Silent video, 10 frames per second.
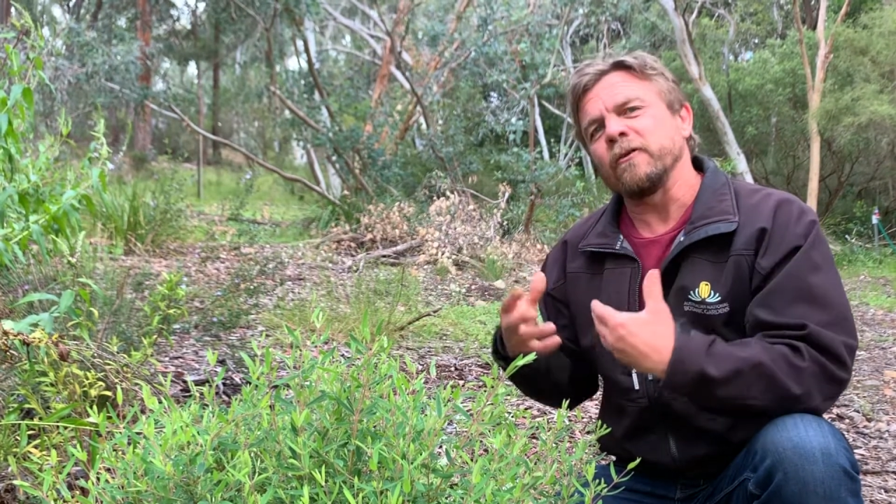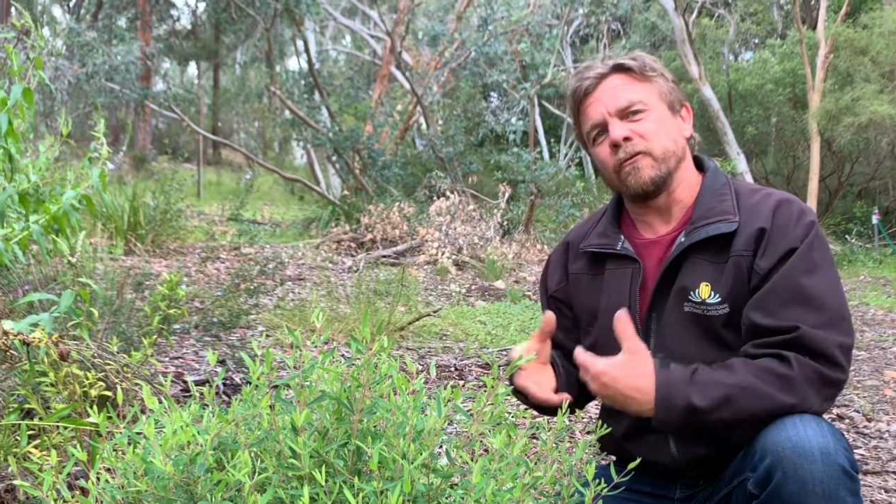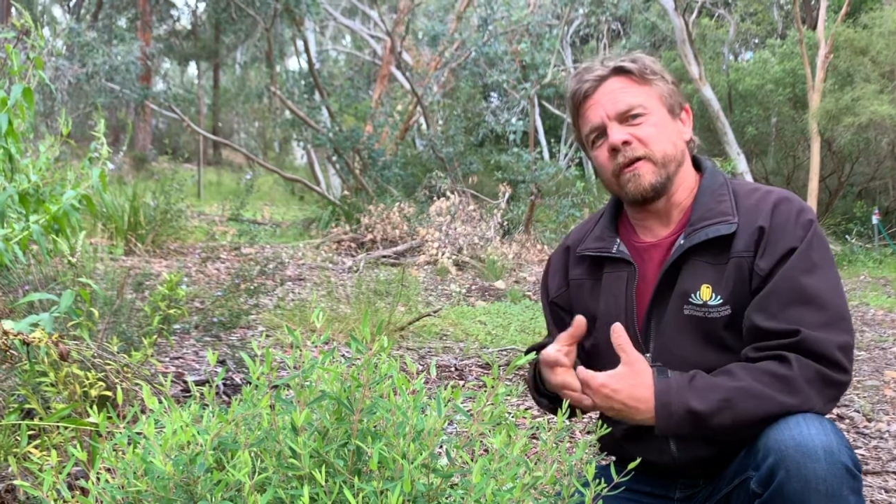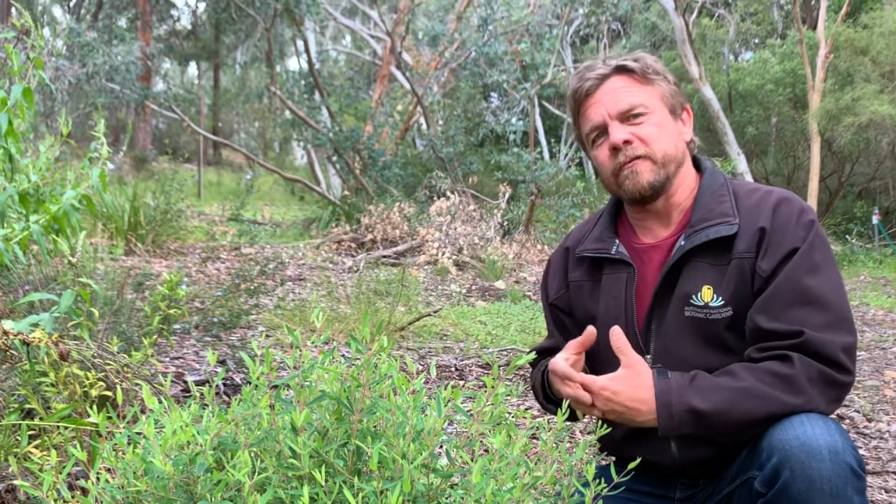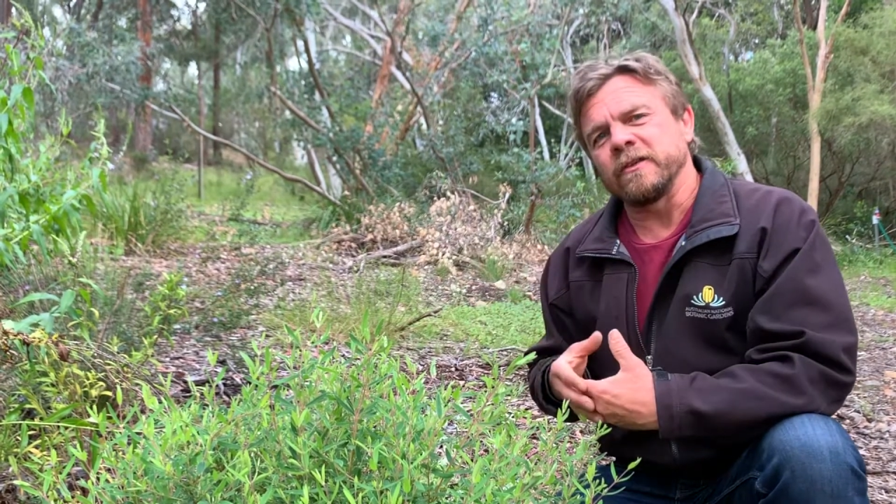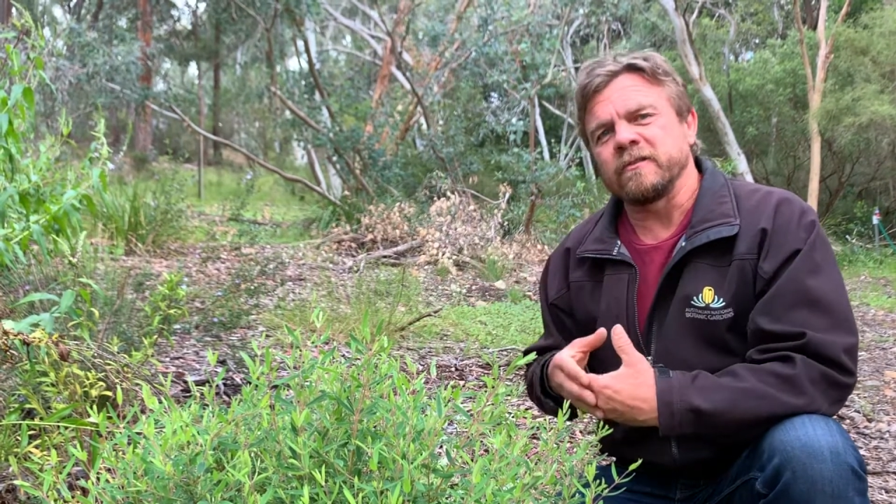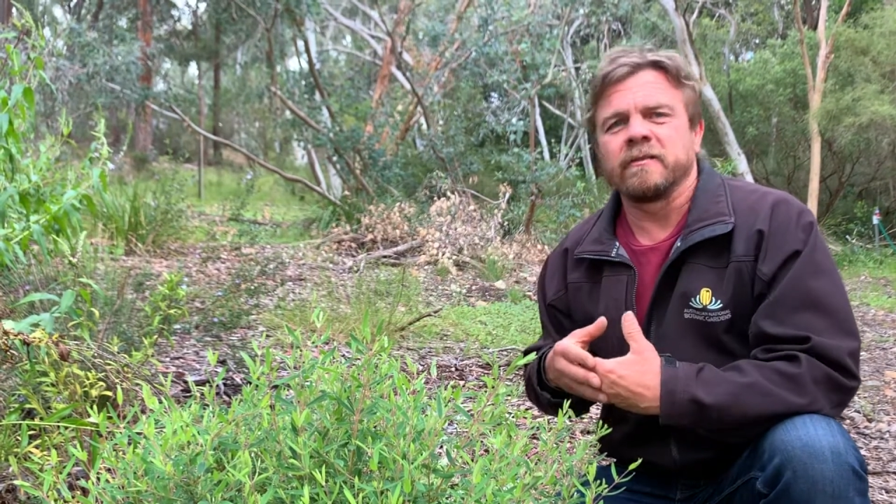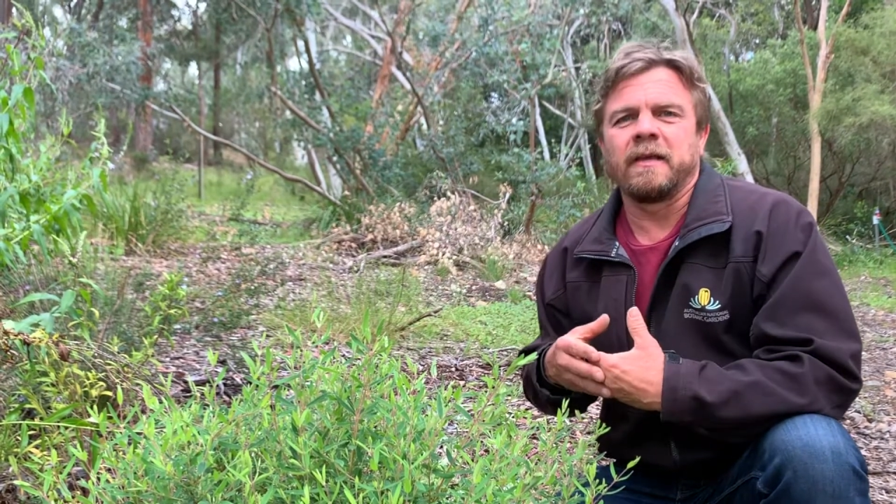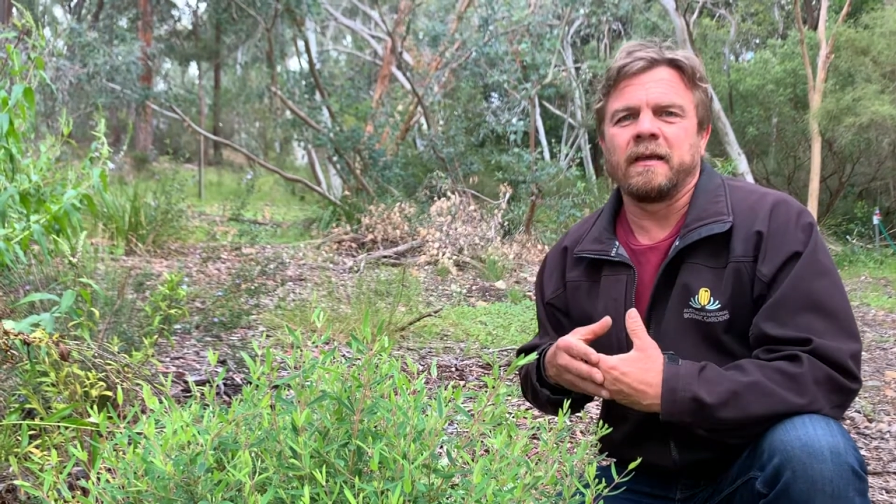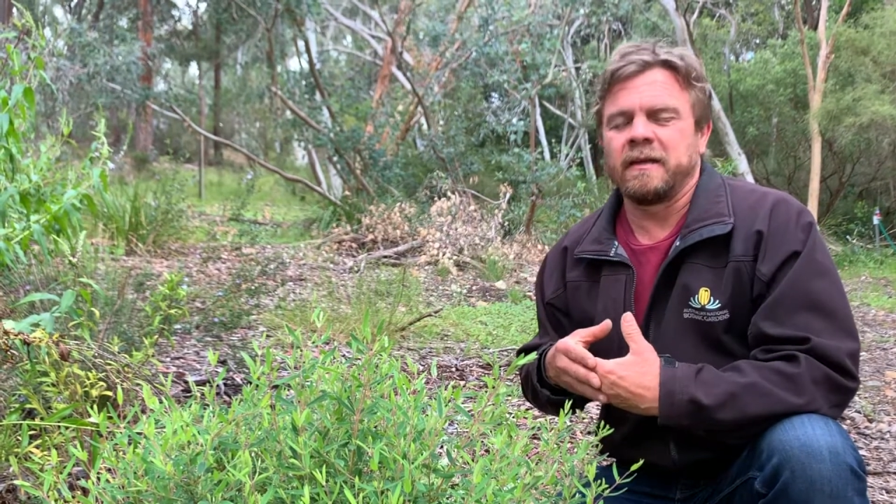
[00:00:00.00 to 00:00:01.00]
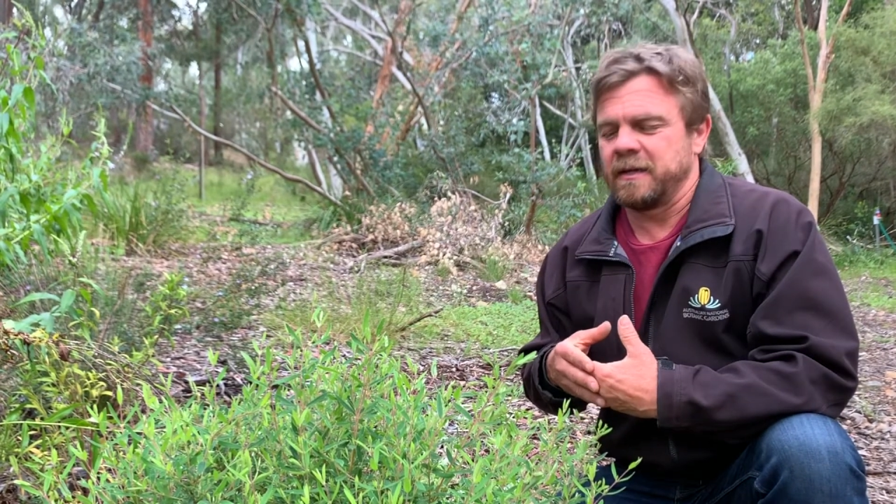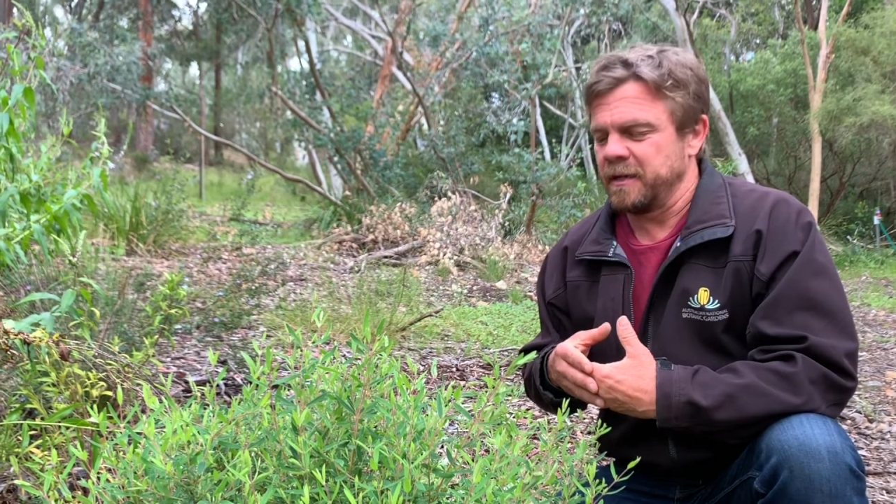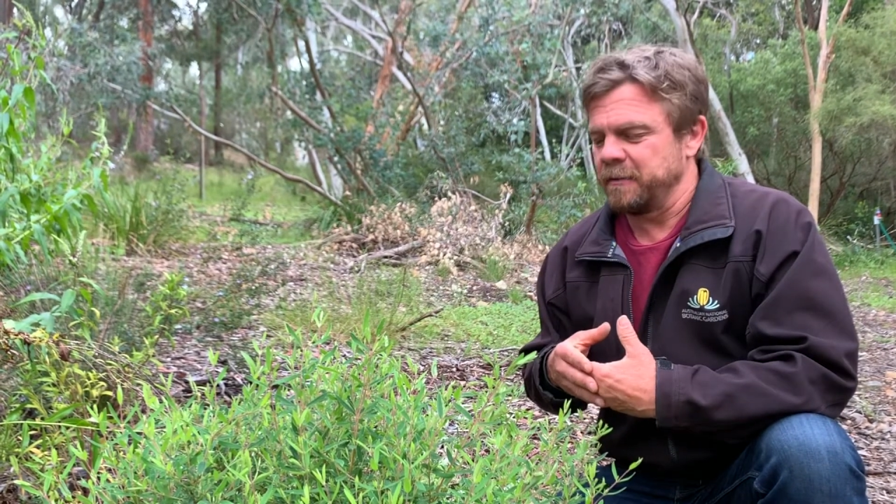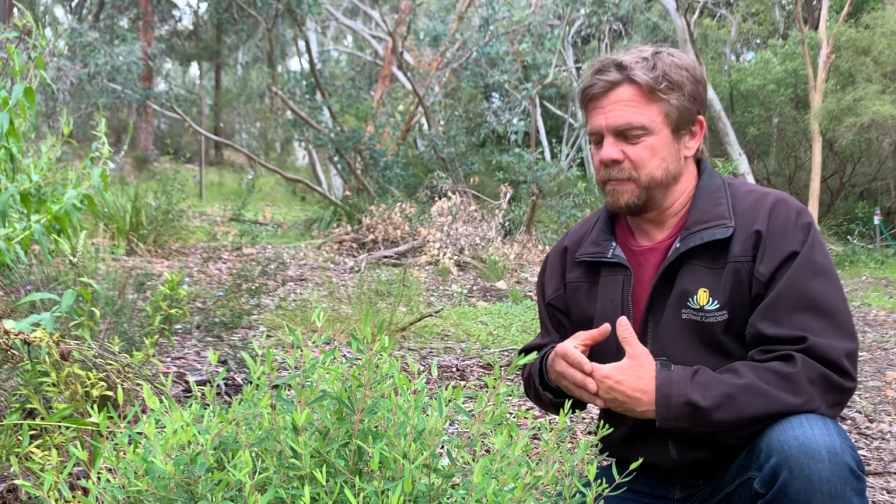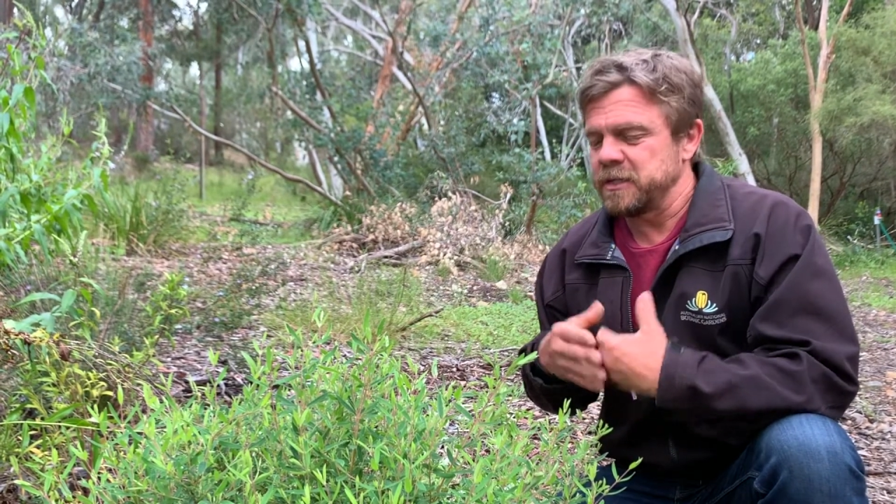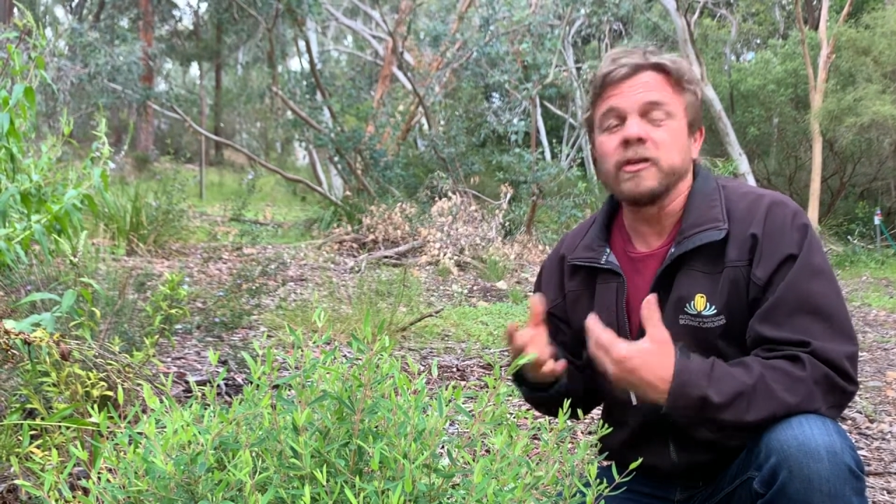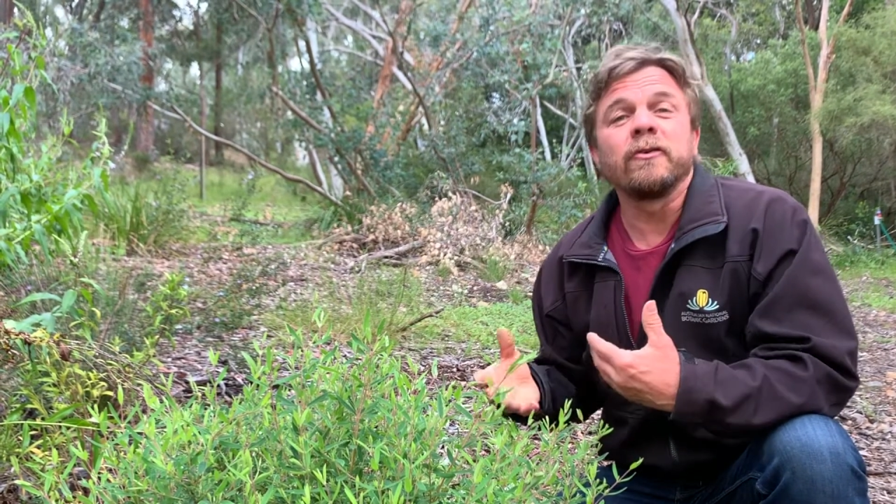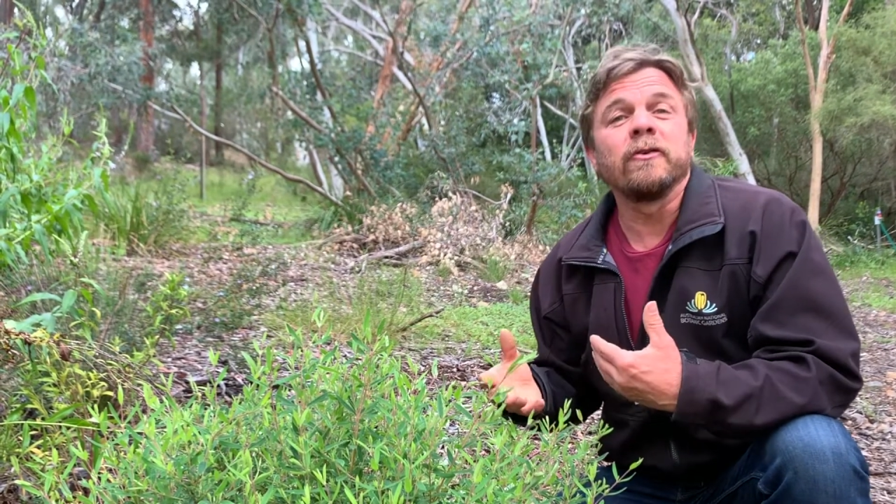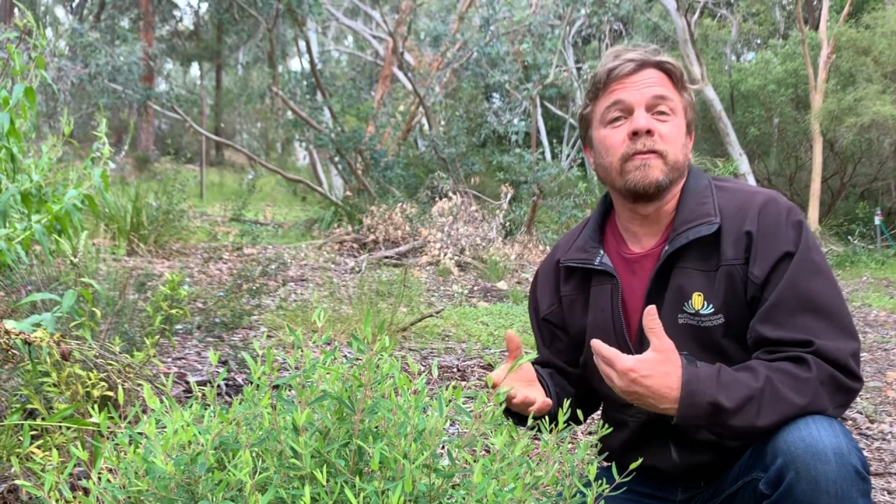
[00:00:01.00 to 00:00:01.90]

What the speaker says: reference material